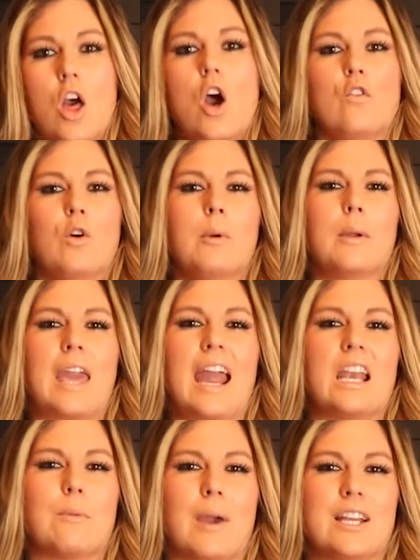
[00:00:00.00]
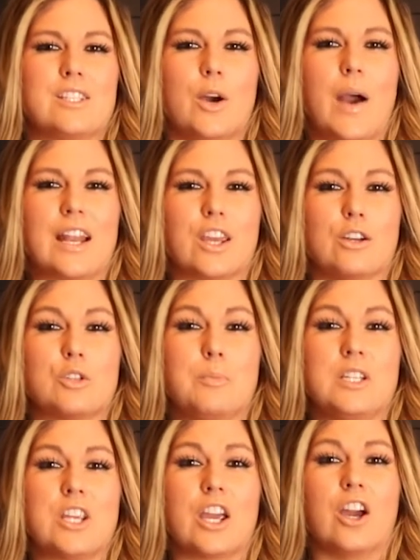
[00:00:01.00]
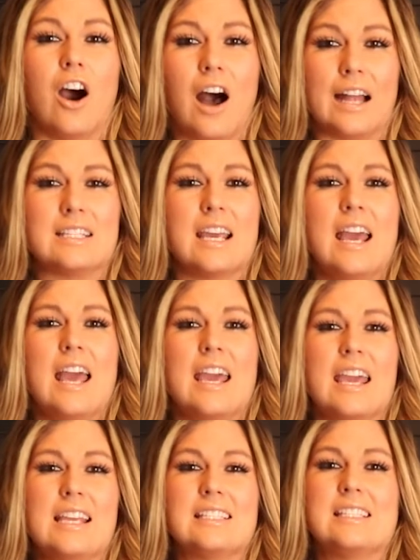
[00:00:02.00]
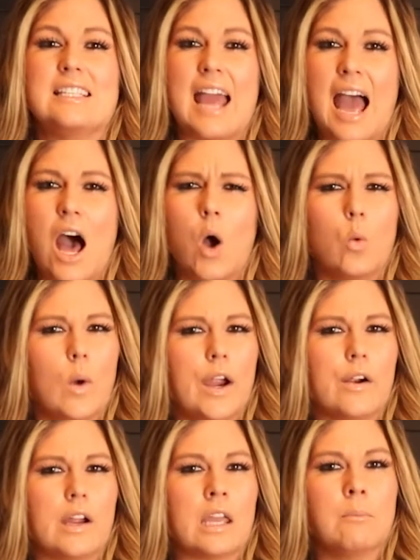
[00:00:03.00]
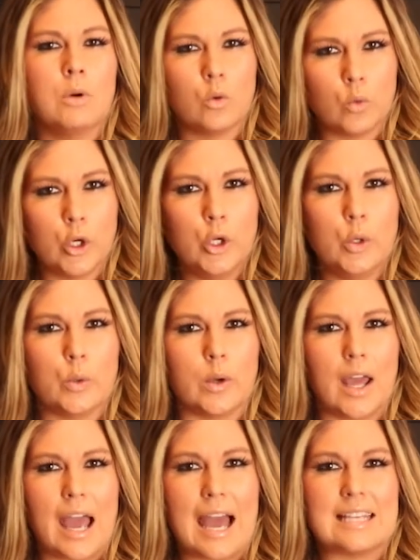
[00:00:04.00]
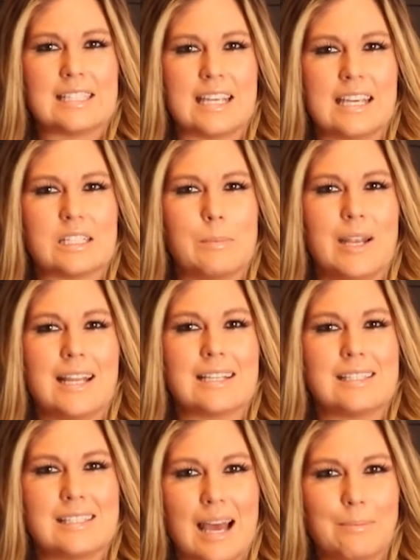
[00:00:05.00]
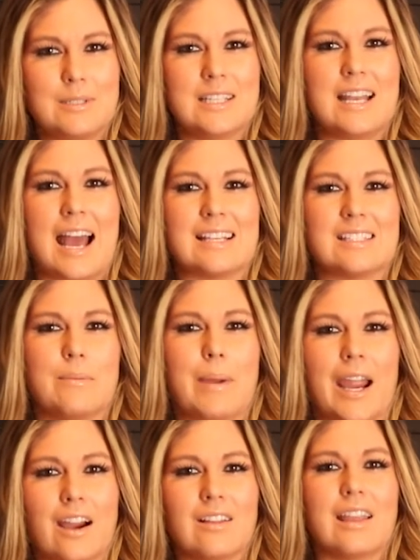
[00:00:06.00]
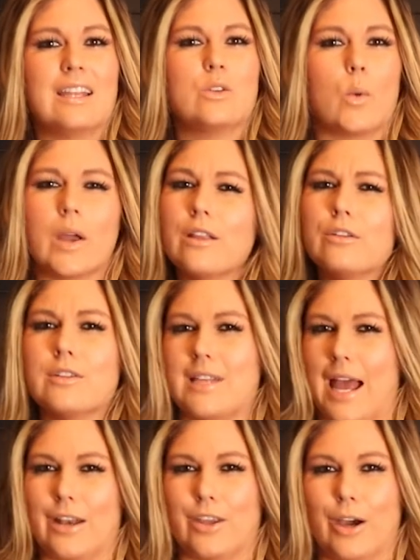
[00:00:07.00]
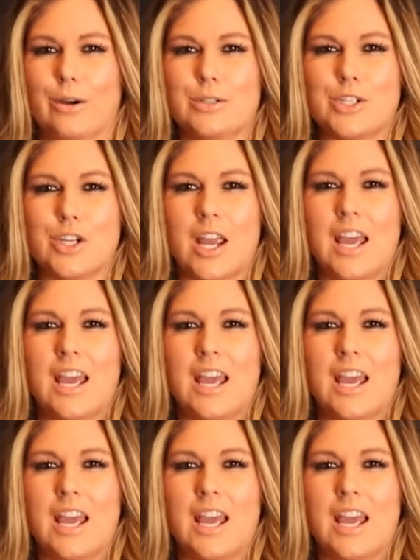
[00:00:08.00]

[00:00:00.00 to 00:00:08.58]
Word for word: Former Katy Paetow head coach BJ Gott is now wearing maroon as he has been accepted as the Pearland Oilers head coach.